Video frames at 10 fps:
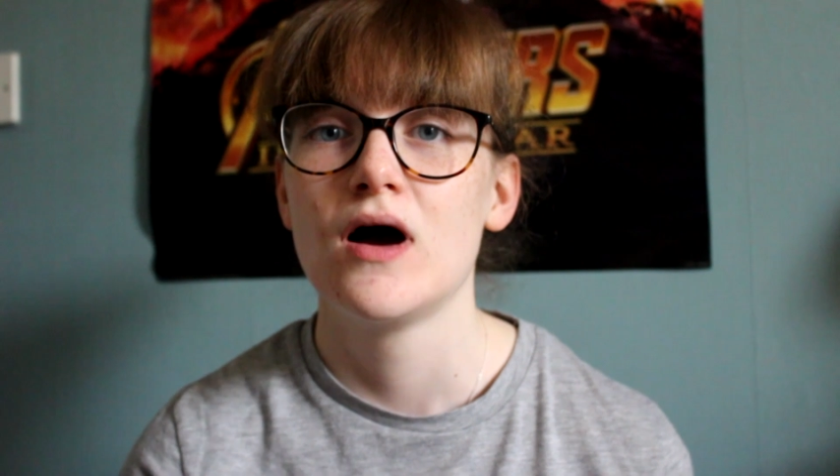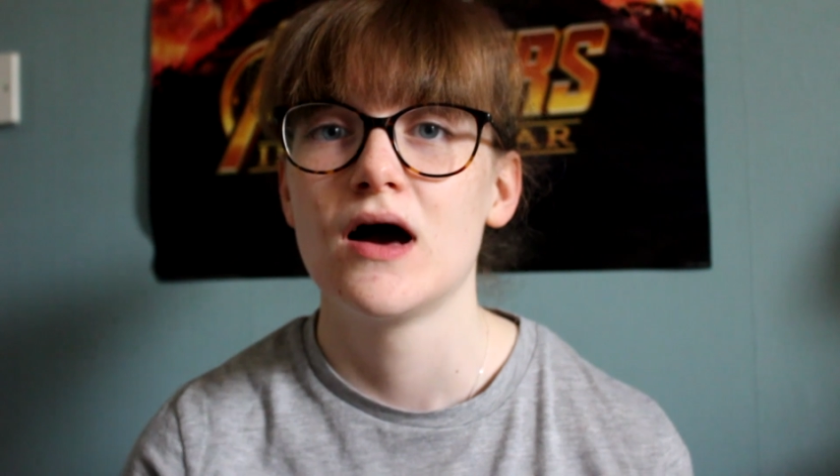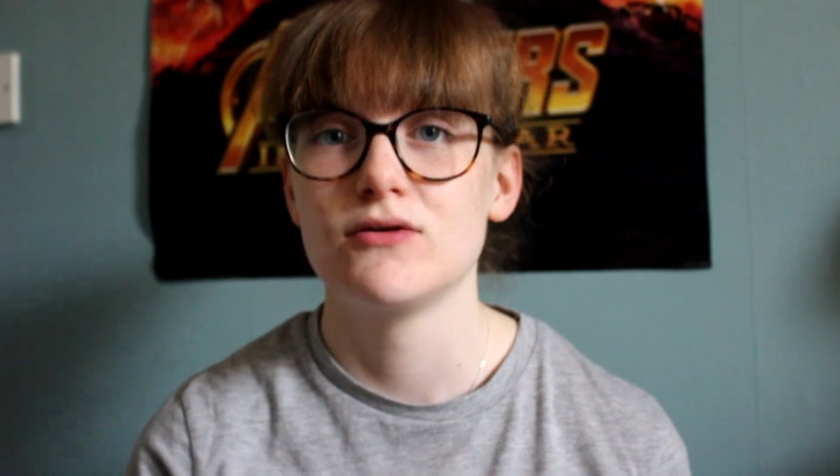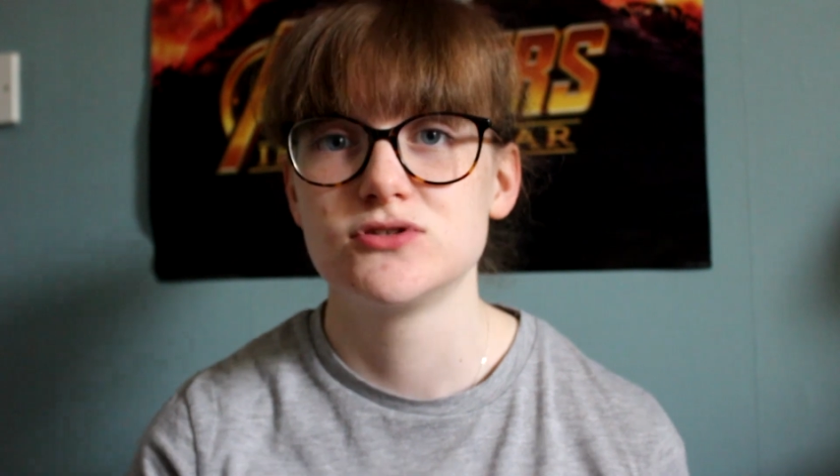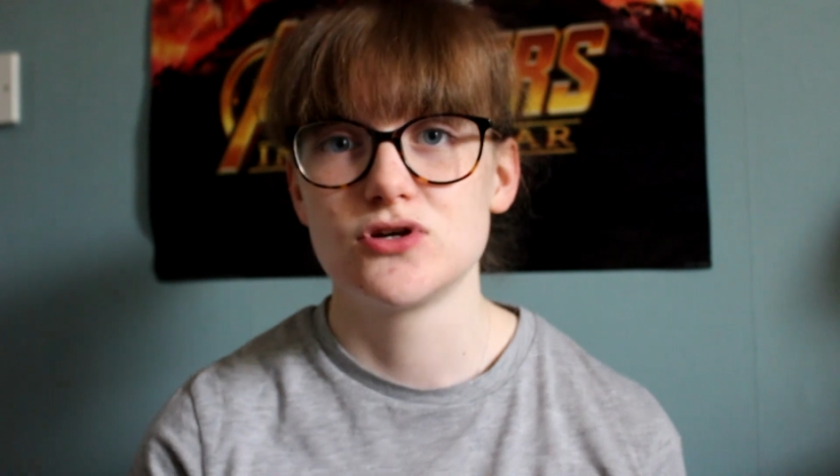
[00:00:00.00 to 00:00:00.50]

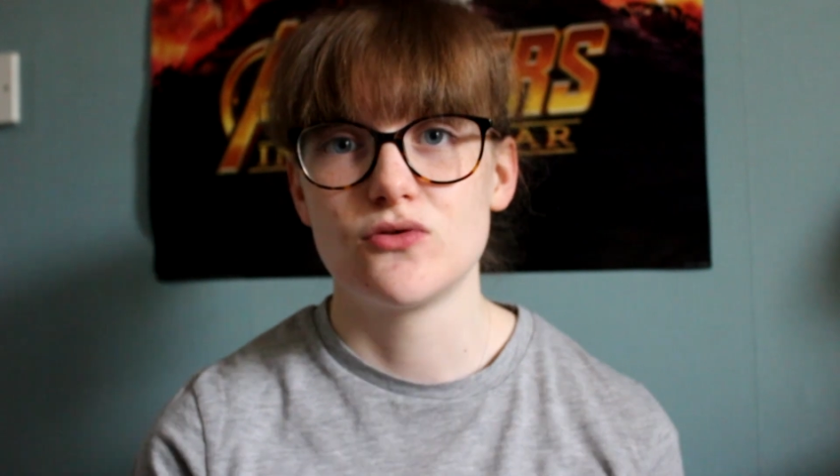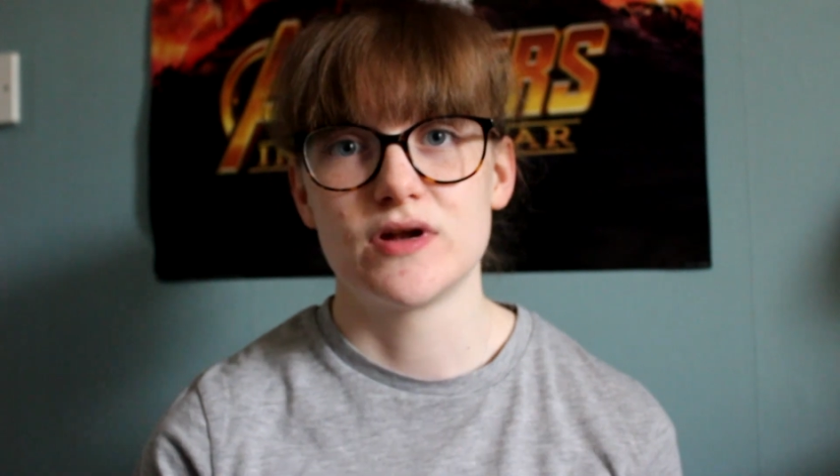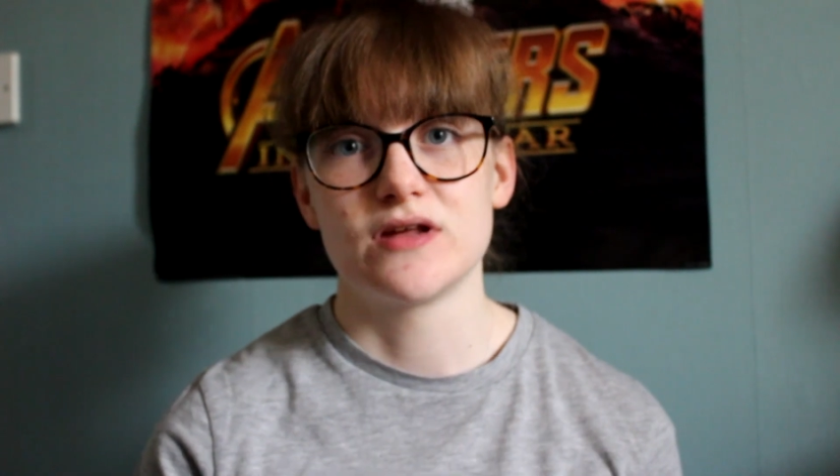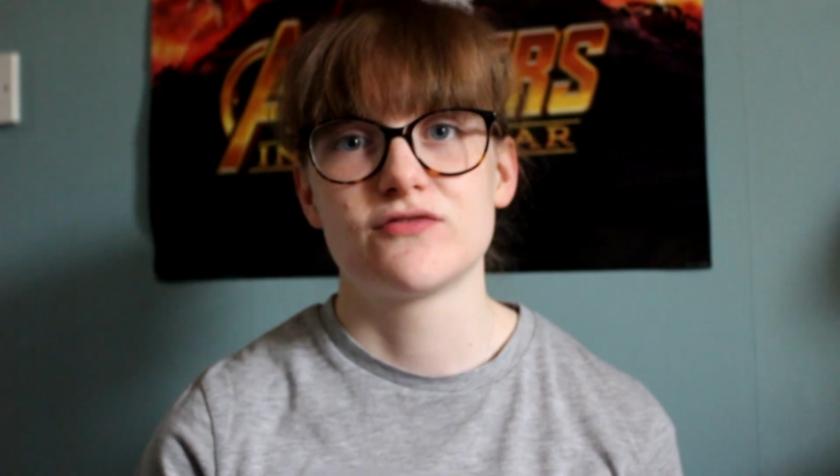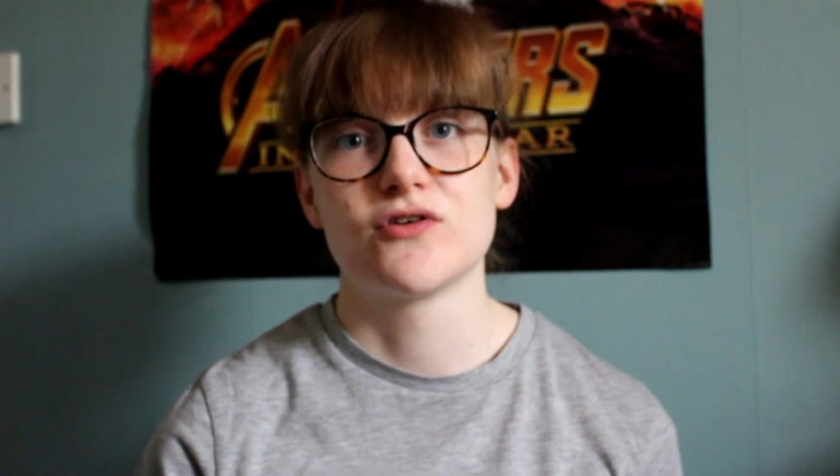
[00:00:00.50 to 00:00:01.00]
how to go
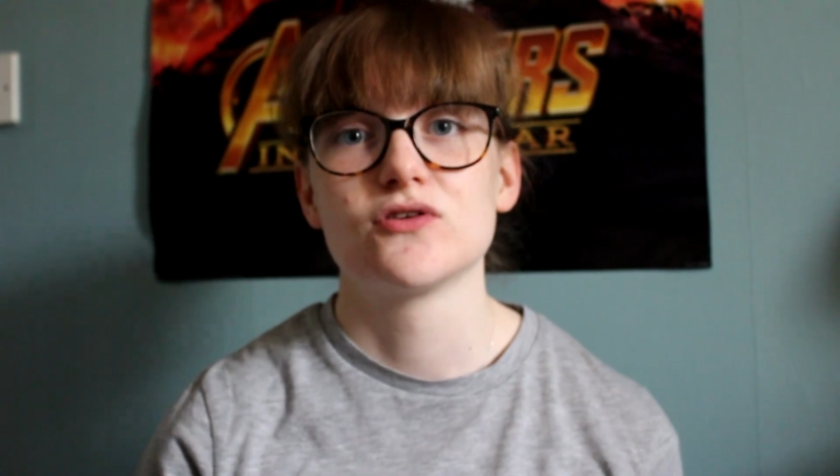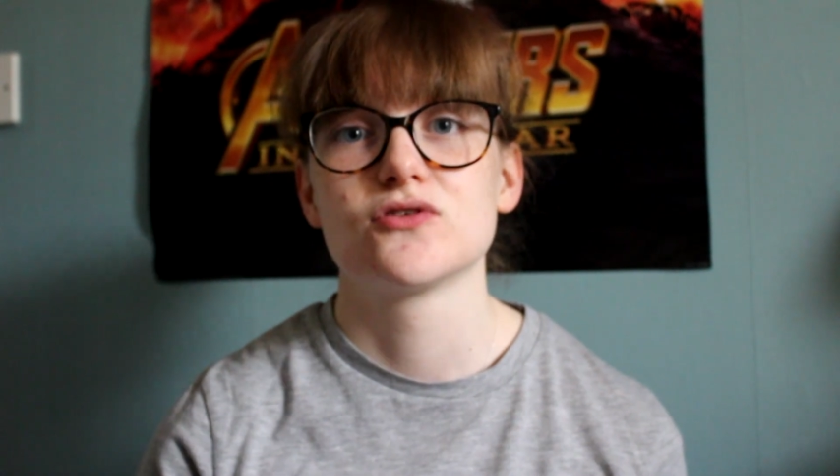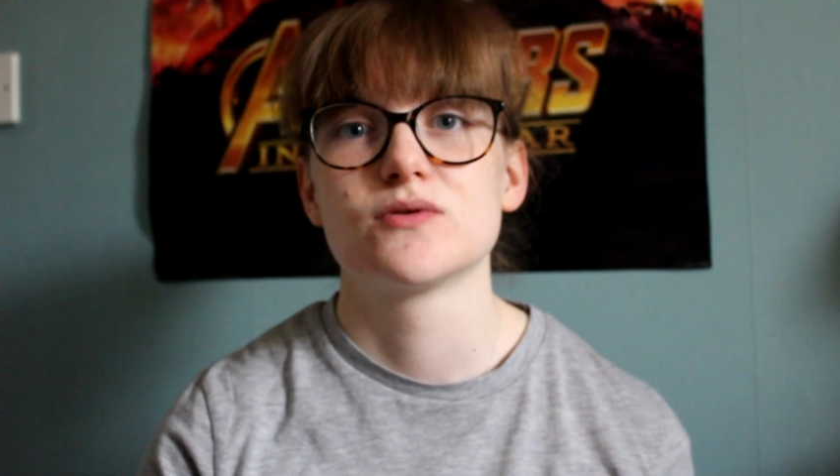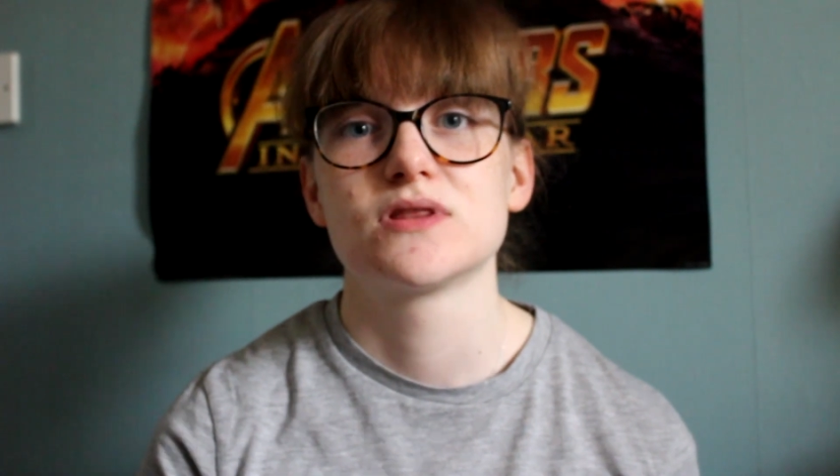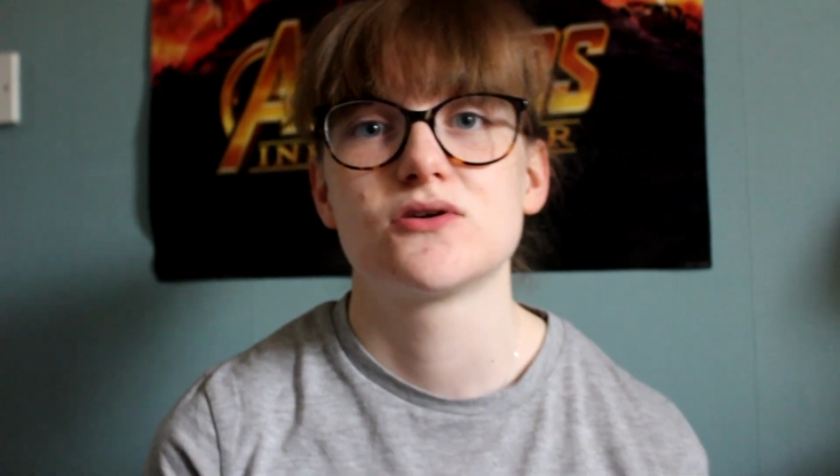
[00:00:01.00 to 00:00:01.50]
any
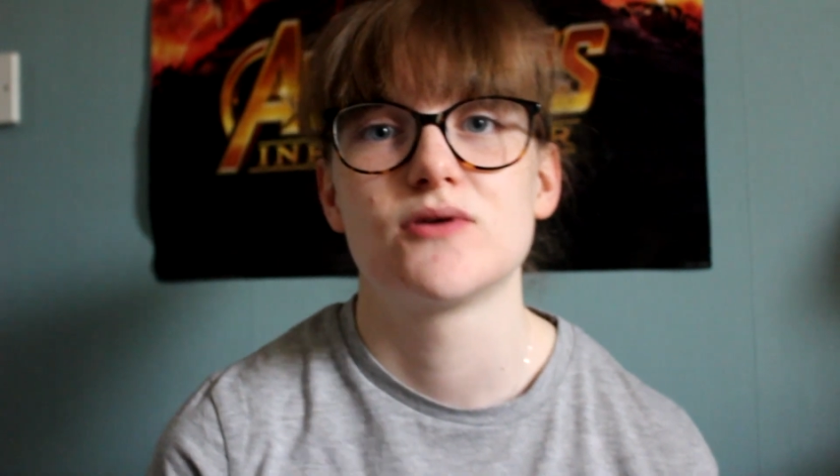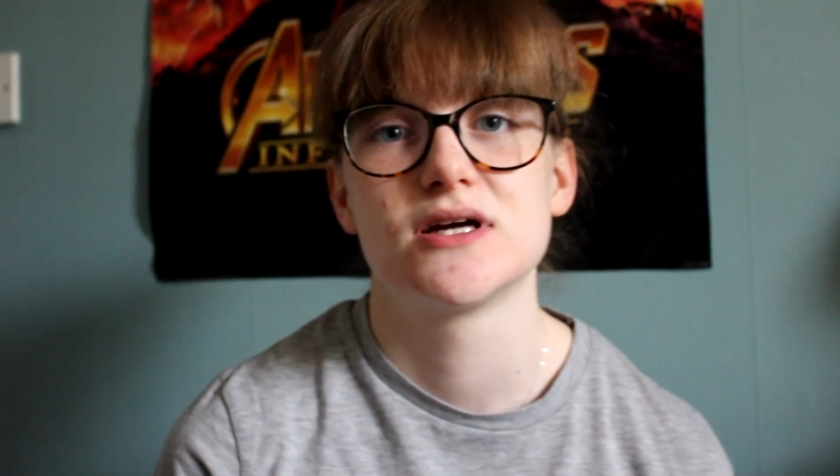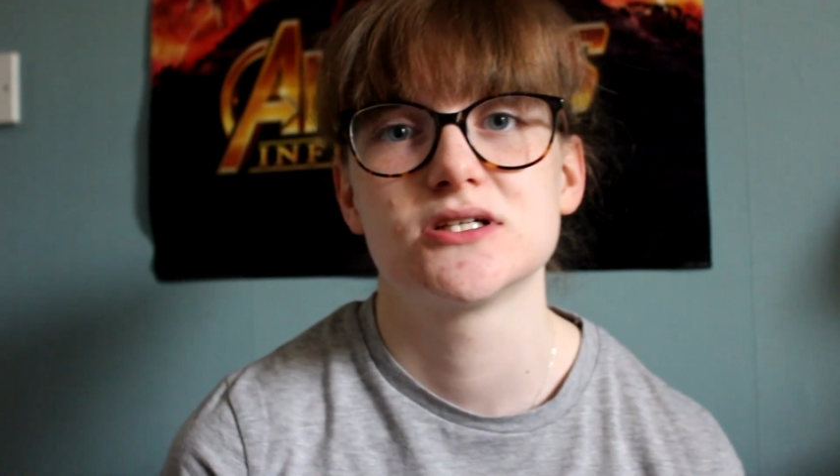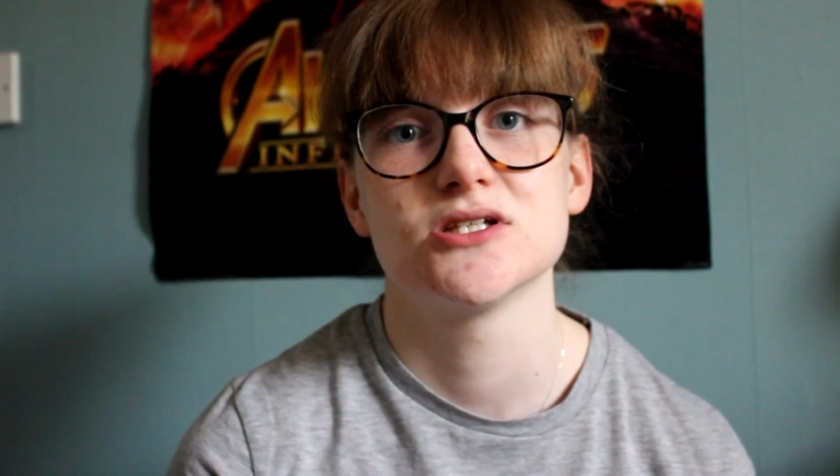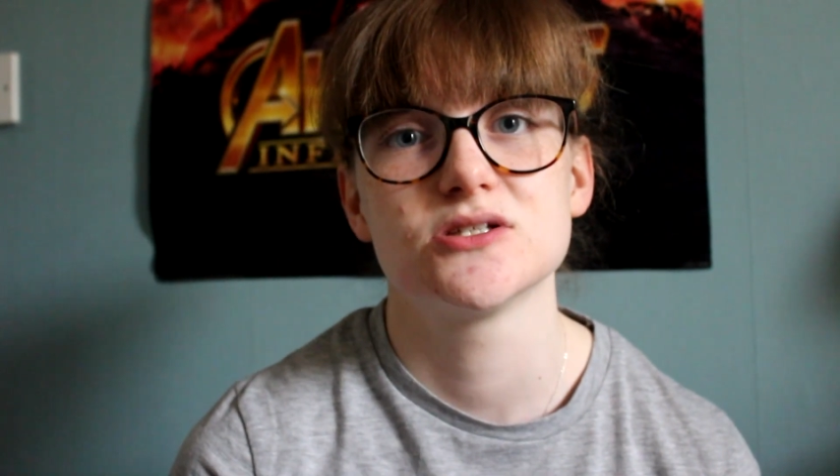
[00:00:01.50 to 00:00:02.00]
further with the question,